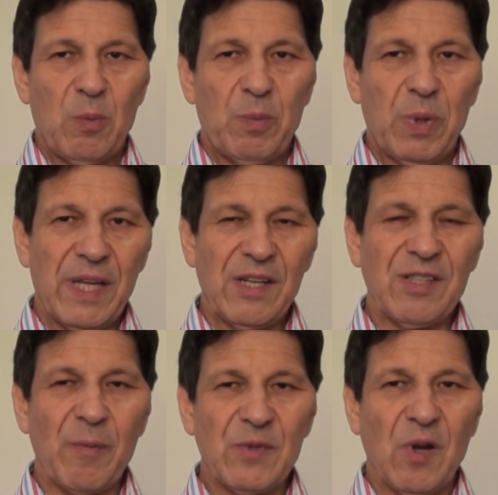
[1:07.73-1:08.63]
But there's
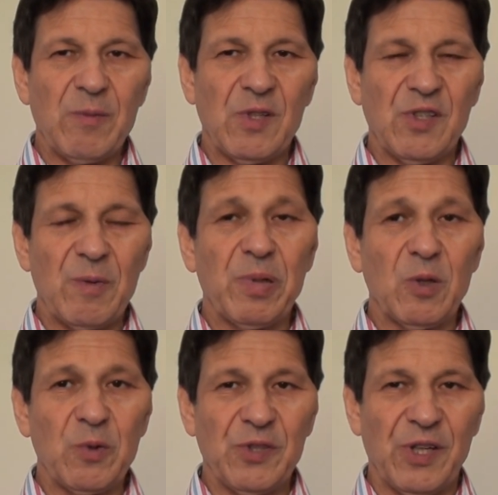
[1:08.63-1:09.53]
sometimes a
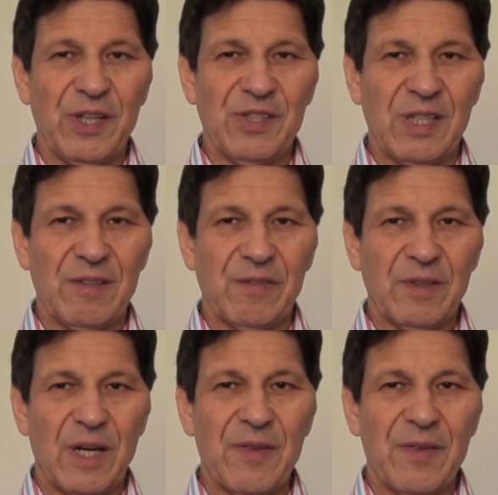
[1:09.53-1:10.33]
simple alternative,